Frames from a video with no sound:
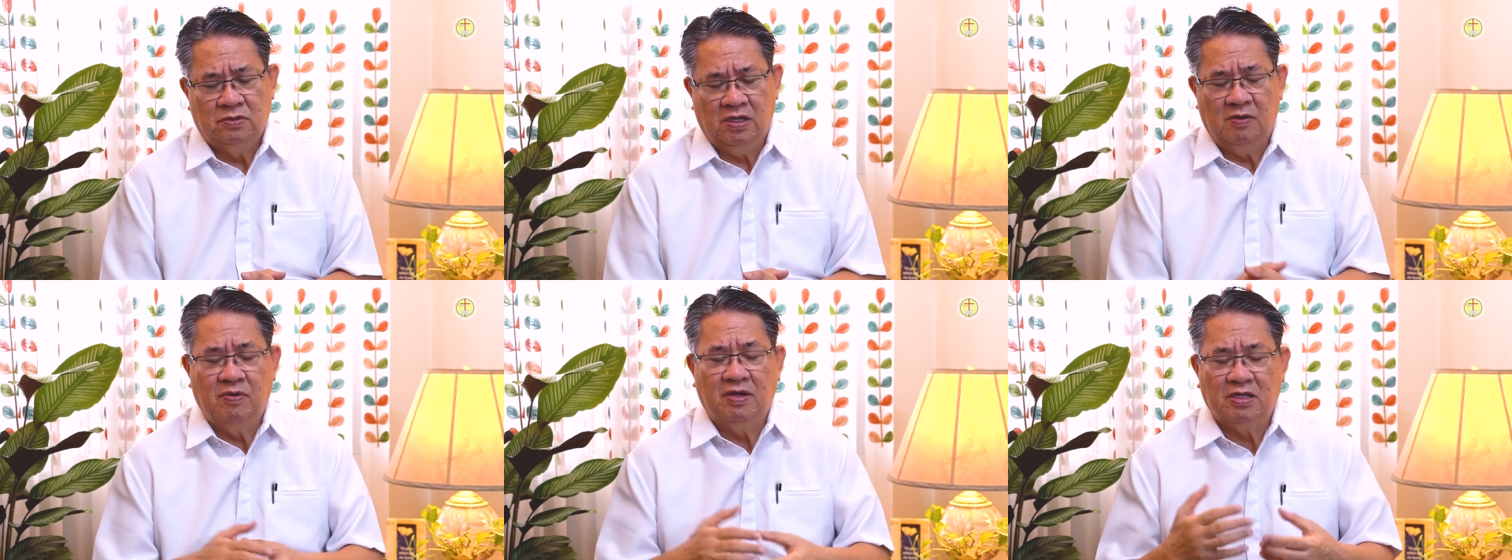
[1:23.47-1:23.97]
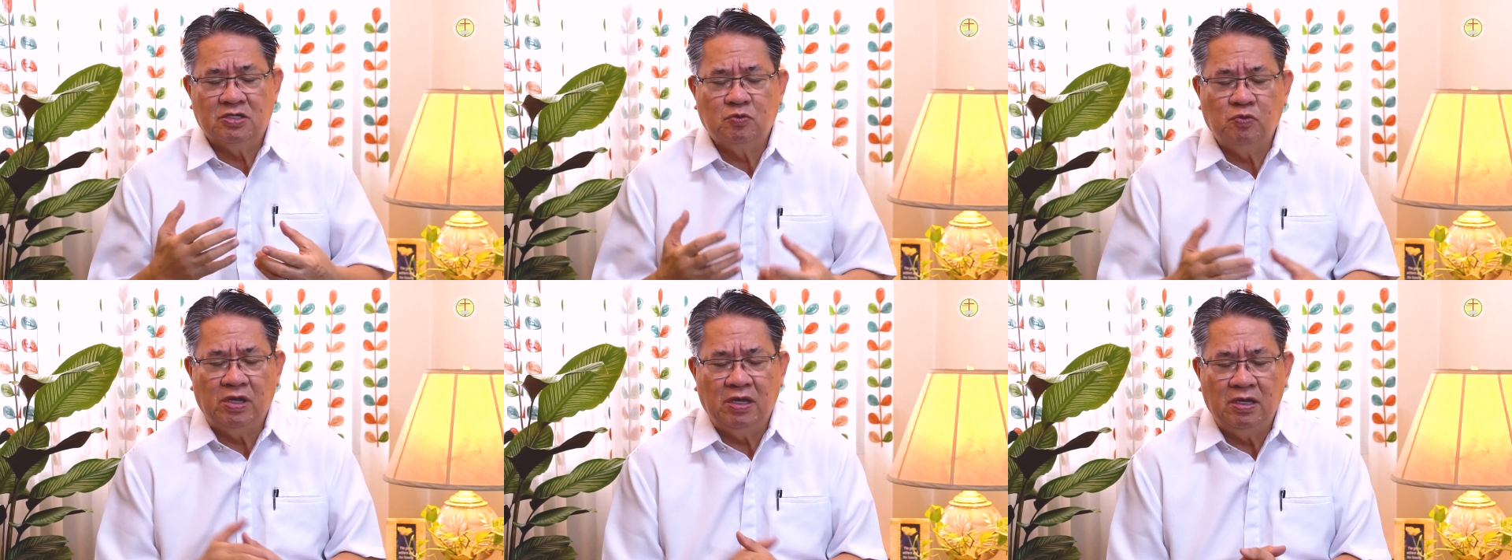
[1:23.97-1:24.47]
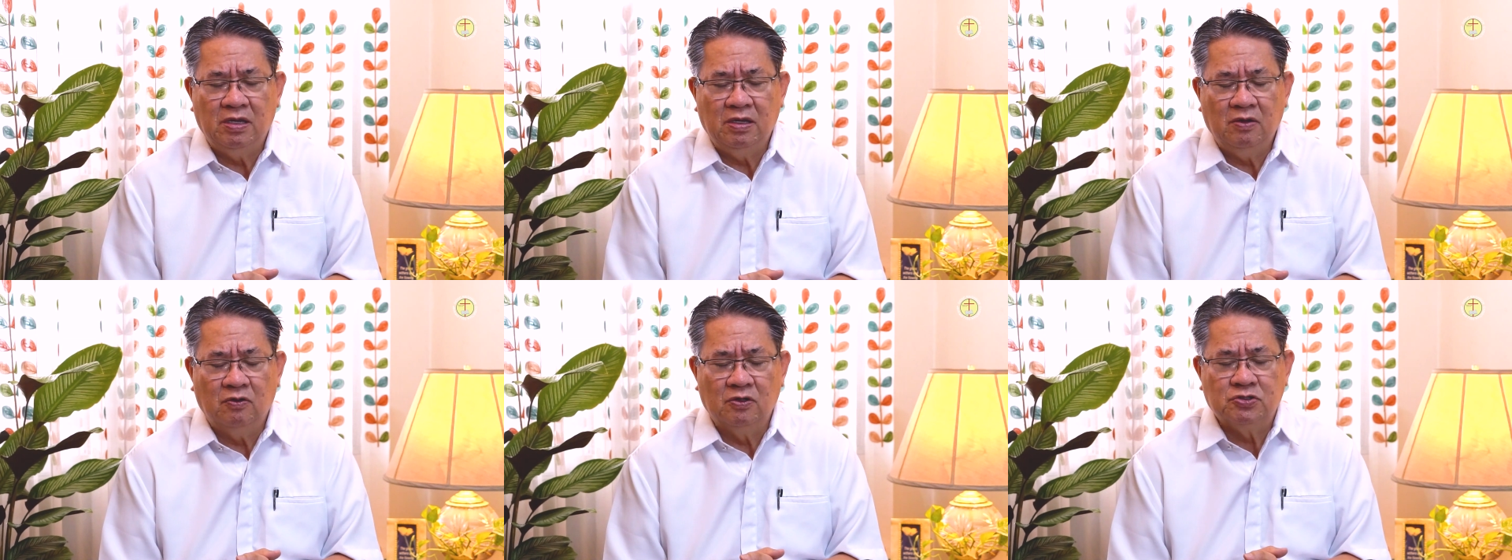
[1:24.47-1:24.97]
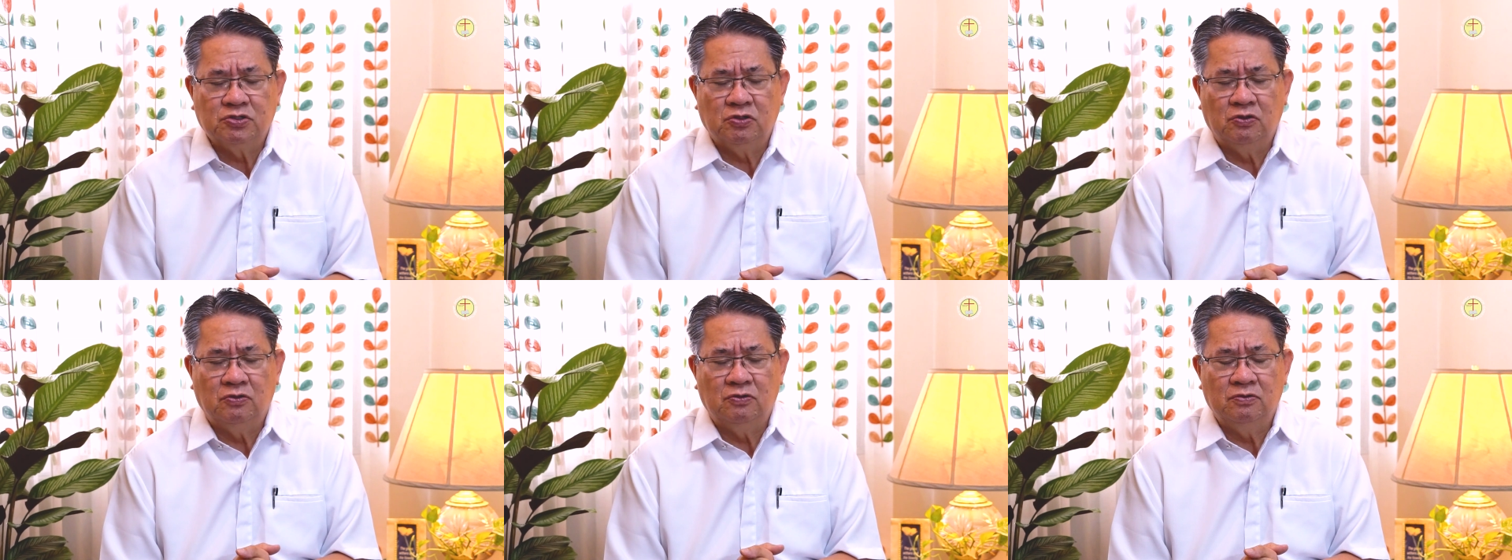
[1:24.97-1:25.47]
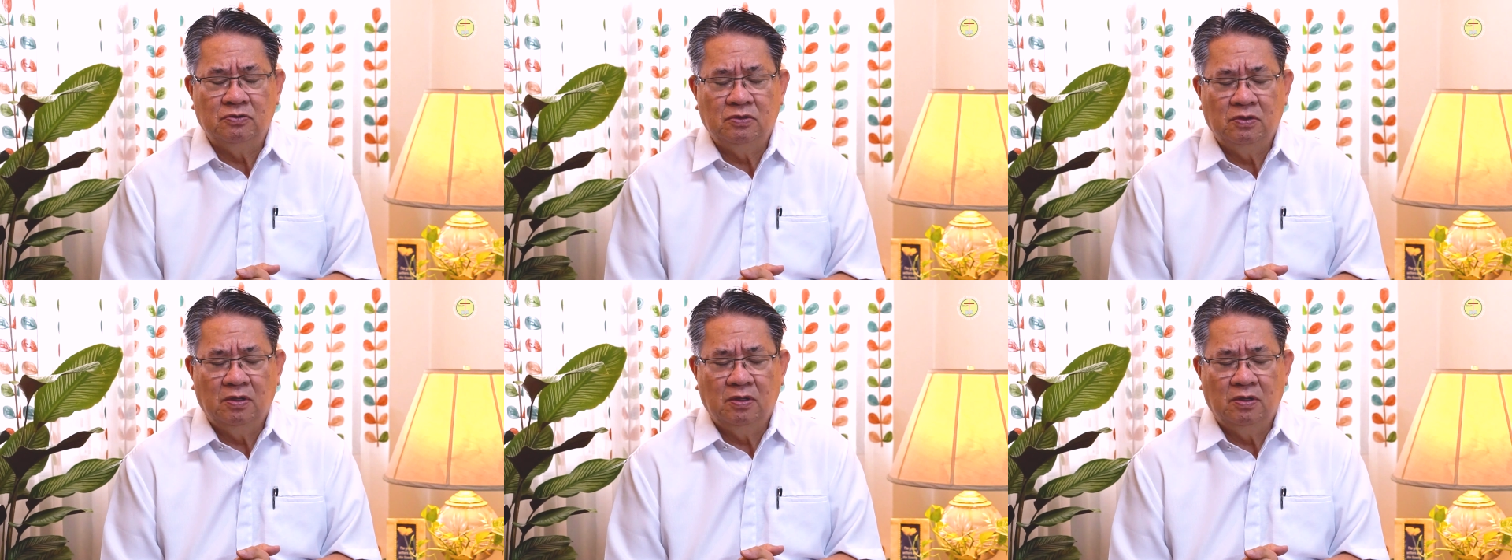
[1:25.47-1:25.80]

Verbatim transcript: Even as we also